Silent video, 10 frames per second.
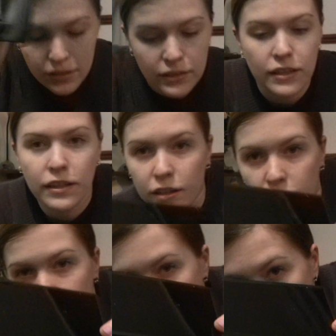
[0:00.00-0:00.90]
that then go
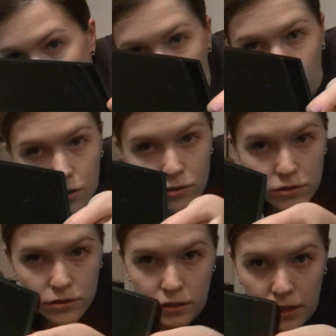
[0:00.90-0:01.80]
in the tiny little
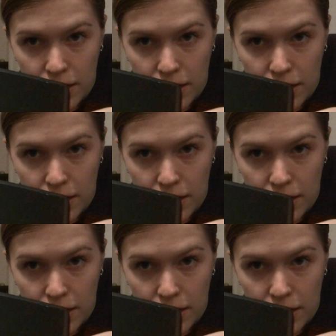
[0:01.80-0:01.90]
holes,